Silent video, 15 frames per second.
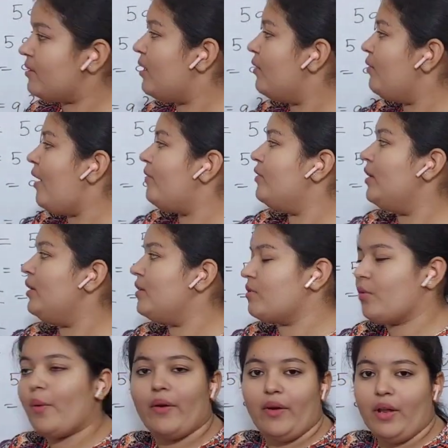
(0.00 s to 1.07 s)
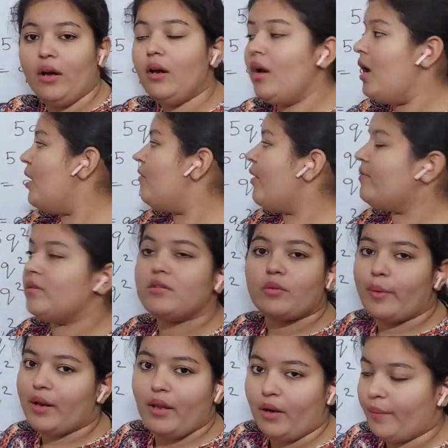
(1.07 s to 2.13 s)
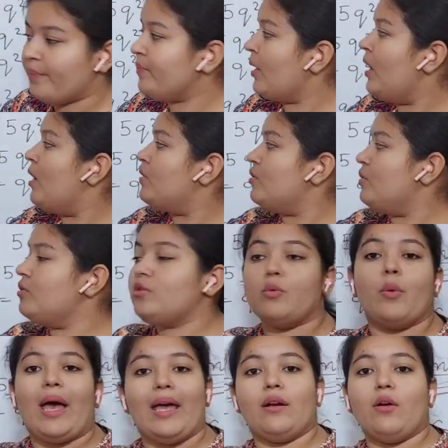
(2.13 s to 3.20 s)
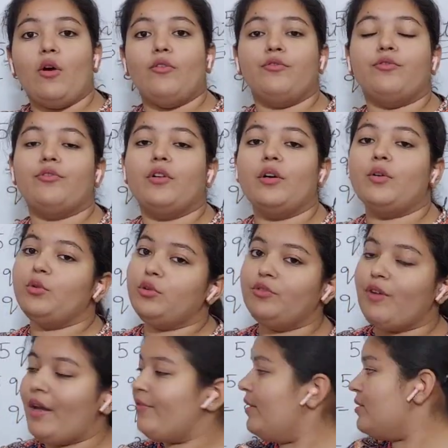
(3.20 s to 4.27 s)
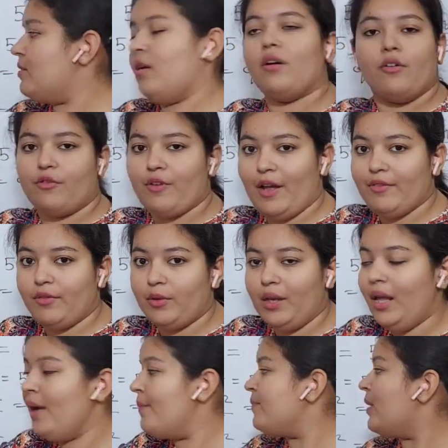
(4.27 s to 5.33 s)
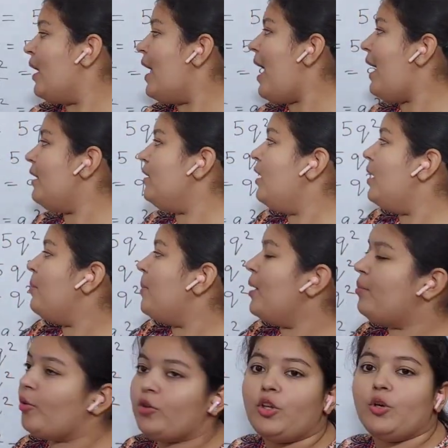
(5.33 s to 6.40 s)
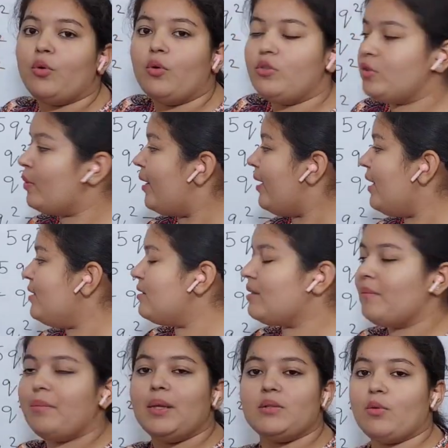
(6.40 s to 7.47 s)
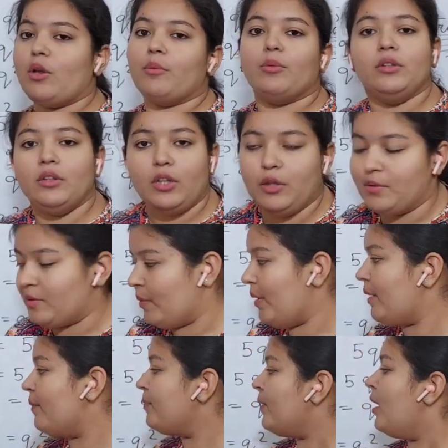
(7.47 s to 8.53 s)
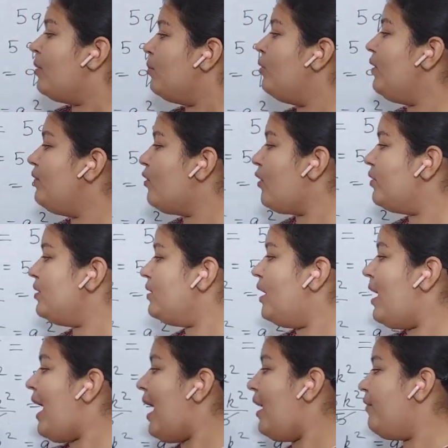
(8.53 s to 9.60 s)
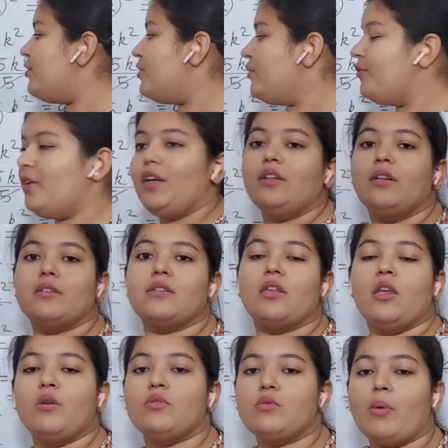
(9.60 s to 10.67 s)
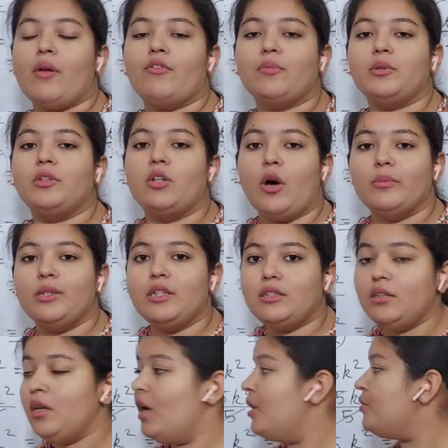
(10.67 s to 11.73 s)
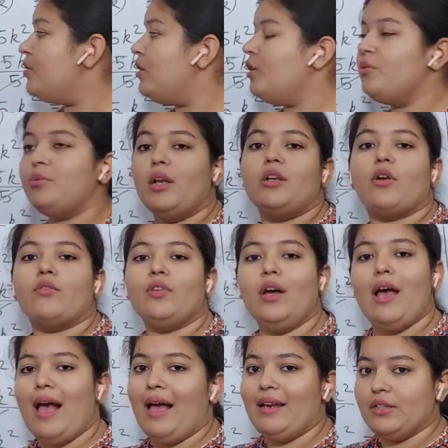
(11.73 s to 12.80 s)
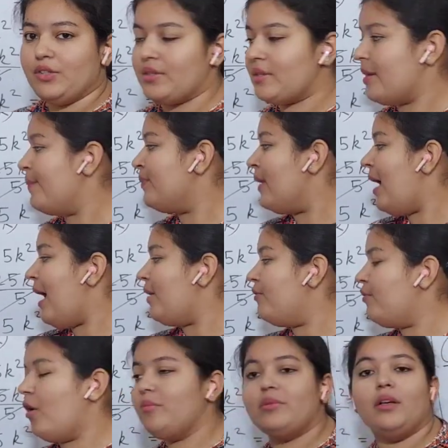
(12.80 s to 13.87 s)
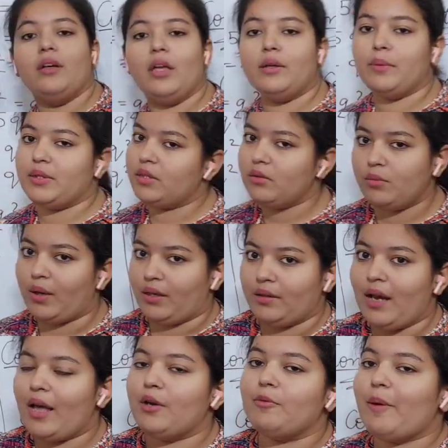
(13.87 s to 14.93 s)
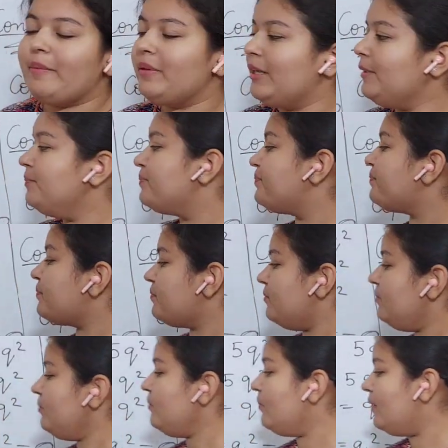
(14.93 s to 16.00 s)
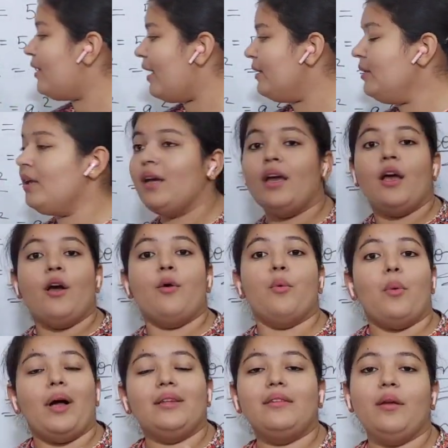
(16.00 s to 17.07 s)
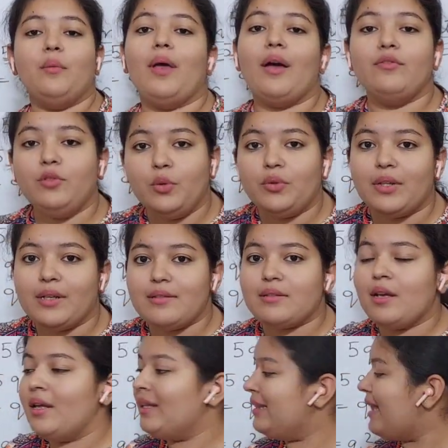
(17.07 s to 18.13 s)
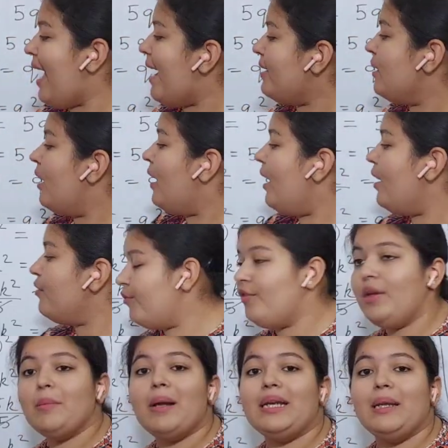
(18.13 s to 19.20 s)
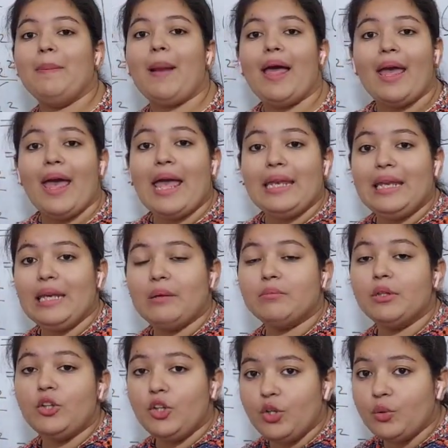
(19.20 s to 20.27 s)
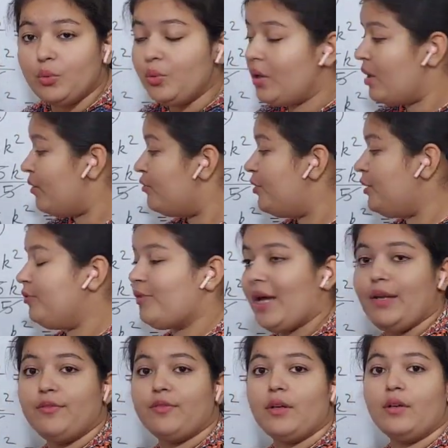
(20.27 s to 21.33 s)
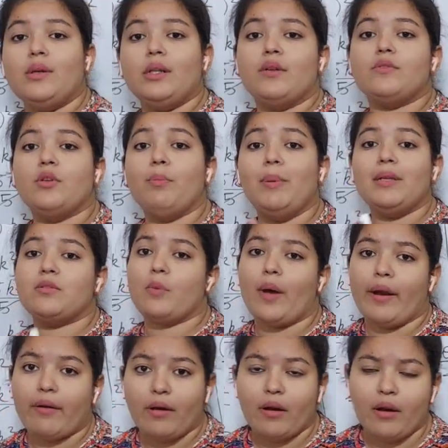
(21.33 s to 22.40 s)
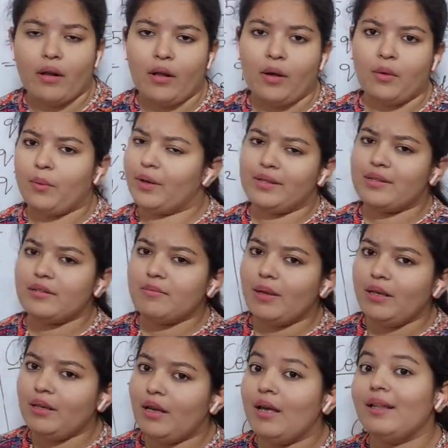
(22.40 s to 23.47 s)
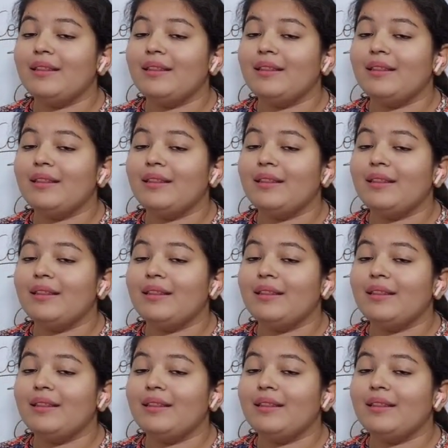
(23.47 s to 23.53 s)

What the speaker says: We have done square here, we have done square here. So square of root 5 is 5 only, and P upon Q whole square is P square upon Q square. Moving forward, I have shifted this Q square from the denominator to the numerator of the LHS and formed the equation 1. I hope I'm clear. Then one thing we have noticed that if we multiply any number Q with 5, it will give you P square. What does it mean?